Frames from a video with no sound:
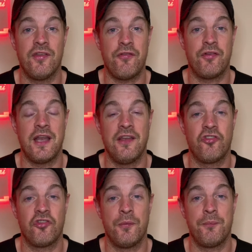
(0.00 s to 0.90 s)
after getting
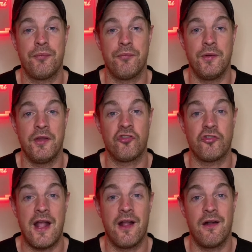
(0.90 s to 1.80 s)
his trip with
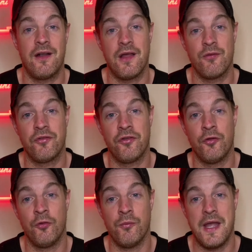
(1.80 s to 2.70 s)
Strad Girl down
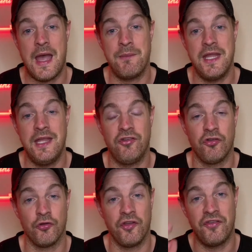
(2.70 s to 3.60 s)
to Miami.
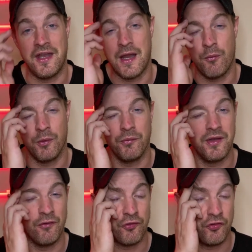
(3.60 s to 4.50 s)
She's only staying down with him, I
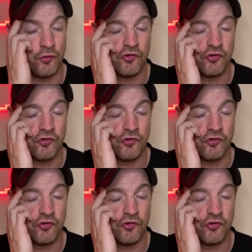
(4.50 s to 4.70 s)
think, for 2